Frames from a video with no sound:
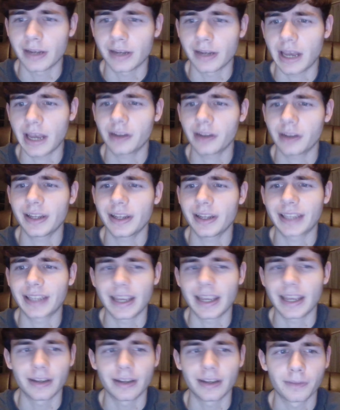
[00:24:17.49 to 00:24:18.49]
Adeline and
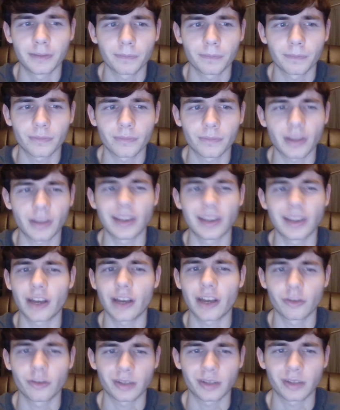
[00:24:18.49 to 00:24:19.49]
Keda on the outer
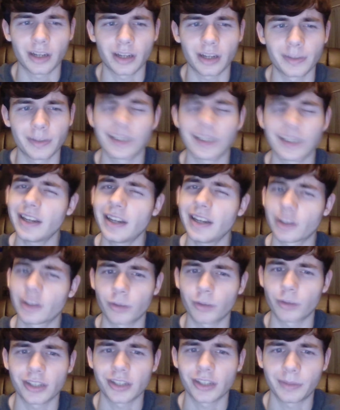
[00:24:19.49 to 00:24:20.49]
rim of the comet, standing in this
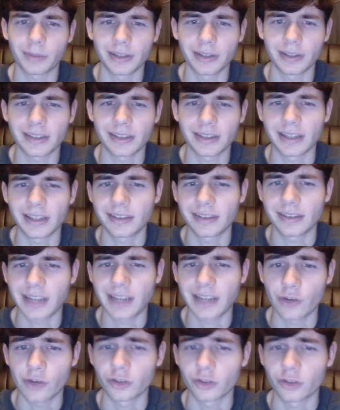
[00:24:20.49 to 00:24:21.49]
weird substance as
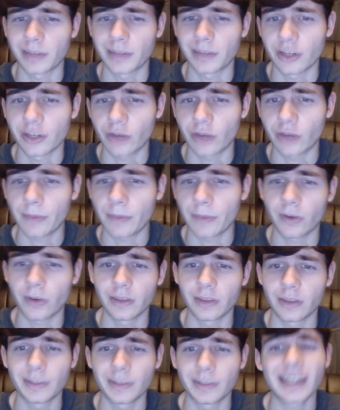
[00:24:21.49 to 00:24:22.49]
tendrils began to wrap around
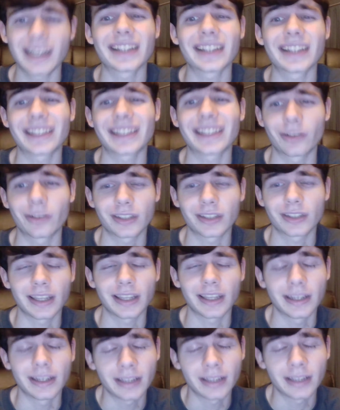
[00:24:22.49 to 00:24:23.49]
them, digging inside their skin